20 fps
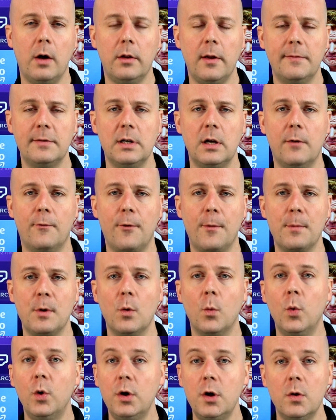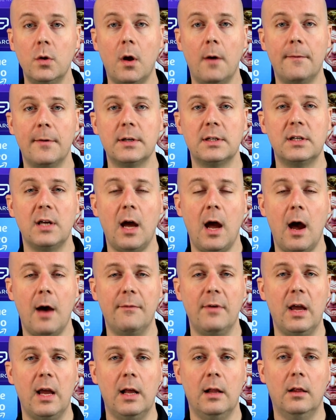I'd love to hear from you. Would you love us to have?
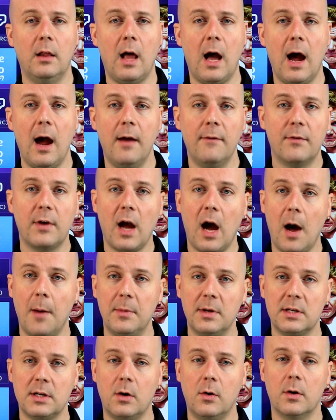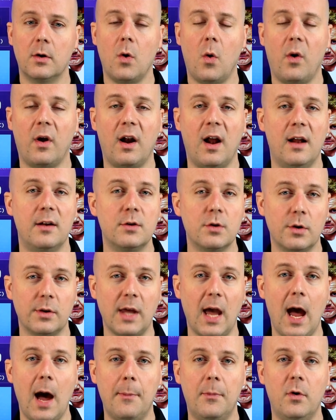have a live commentary going on
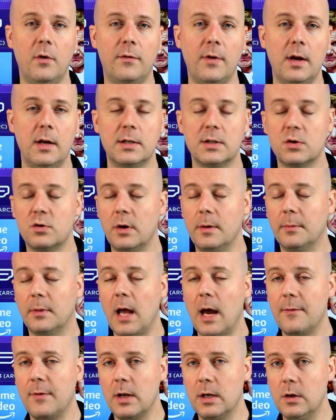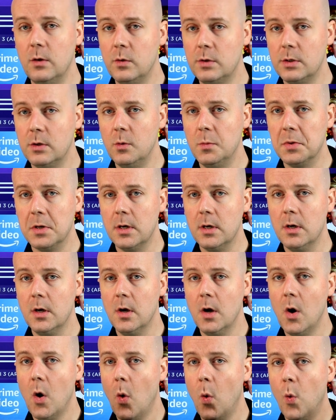during the Apple event, stream live on YouTube.
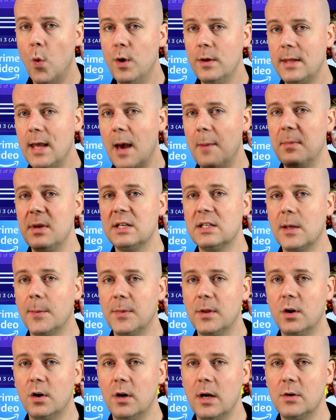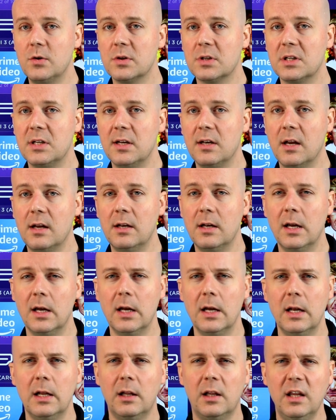Would that be something you're interested in?
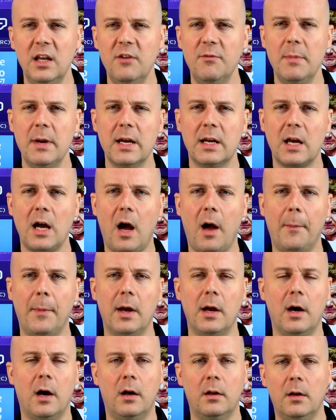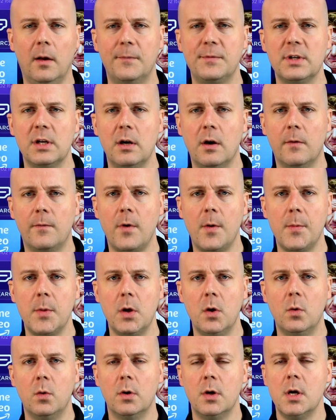Leave me a comment. I'll love to hear
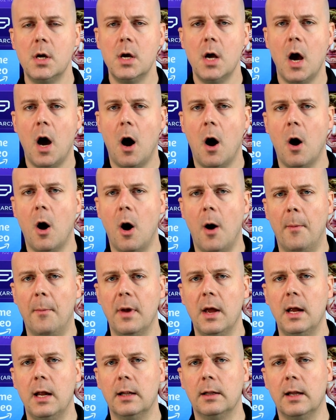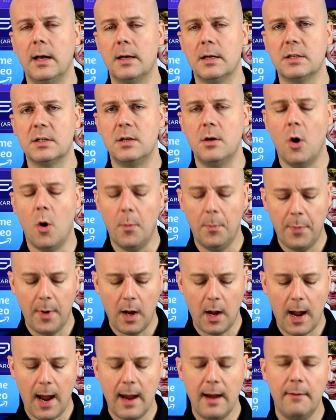from you um, and let us know.
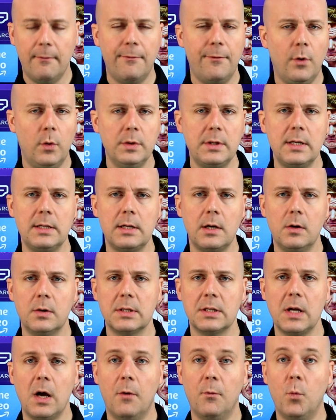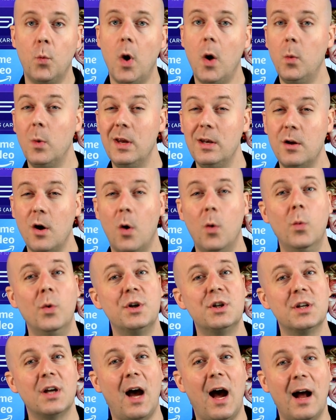But I have full details of what we know,
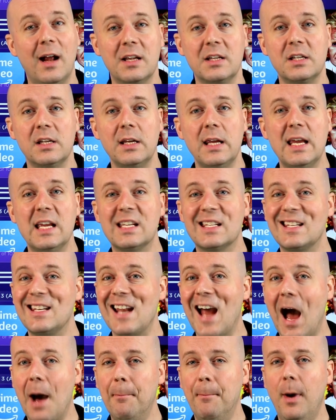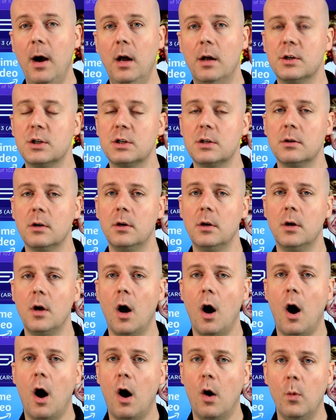which honestly is not much.
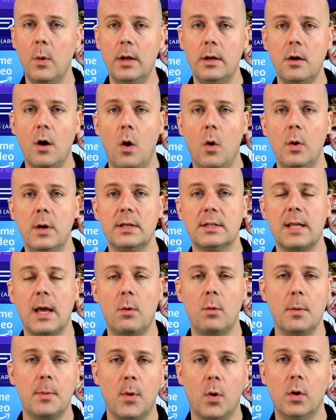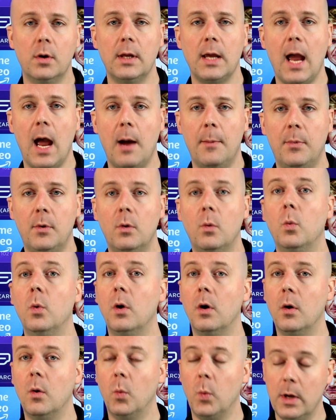All we know is that reportedly Apple
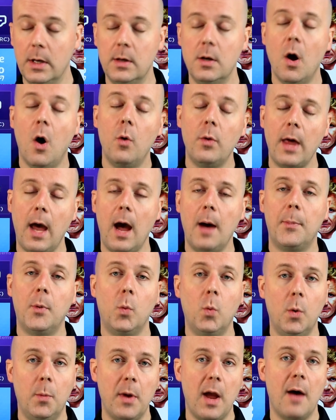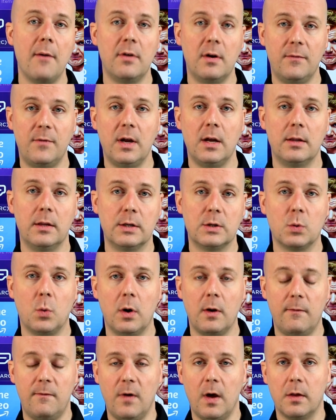will, we know that Apple will be having an event on the
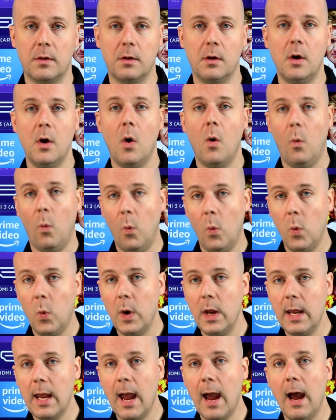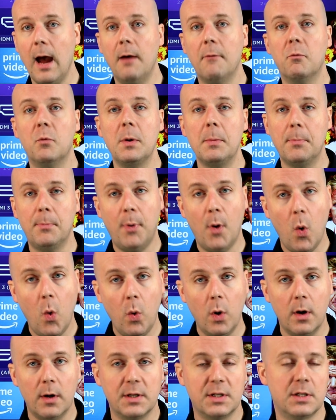25th. We have
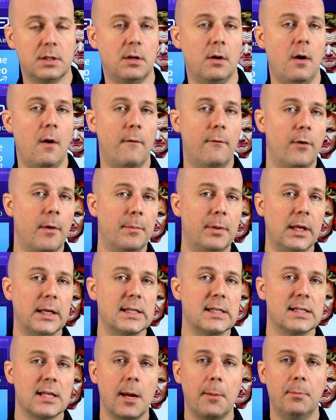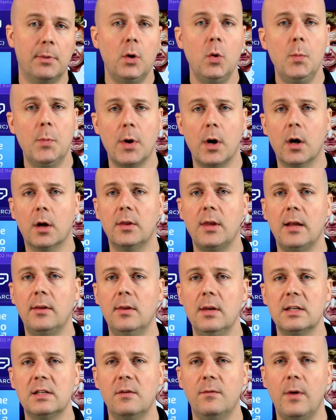reports from places like Bloomberg
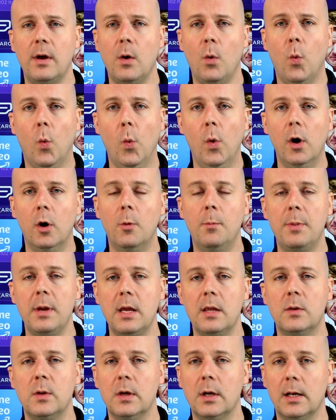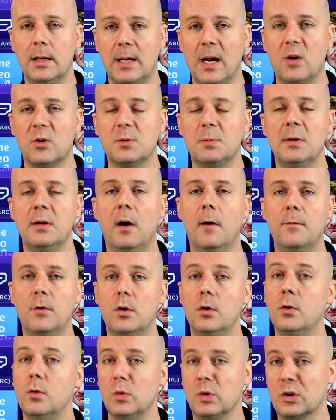that this event will be the announcement
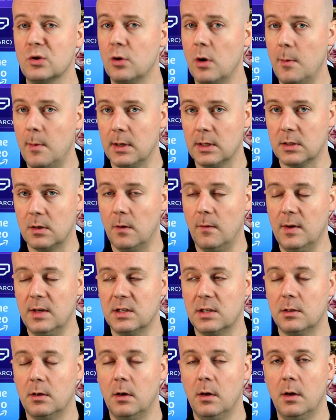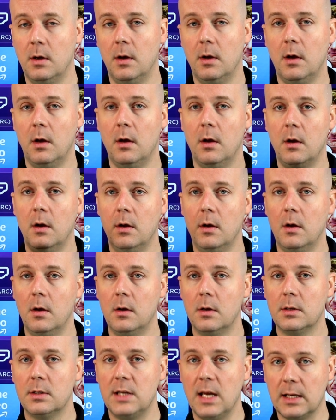of their new streaming service.
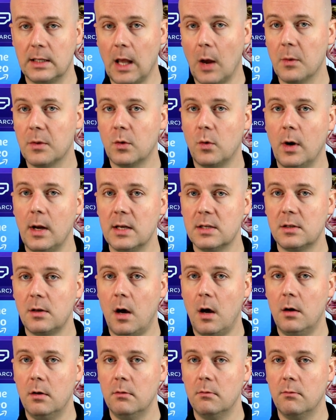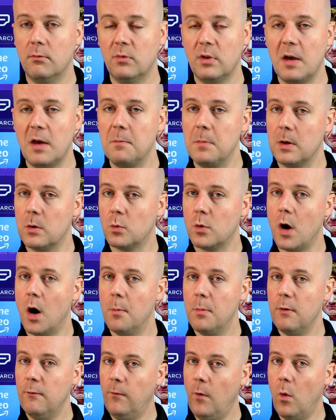Take that with a grain of salt. They've been
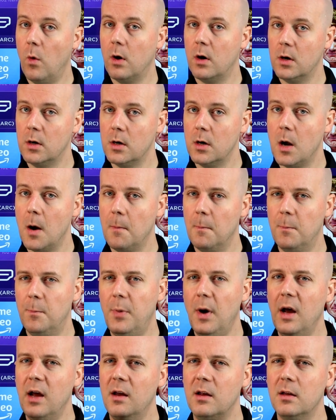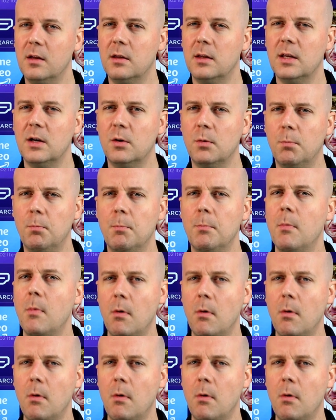wrong before, but they're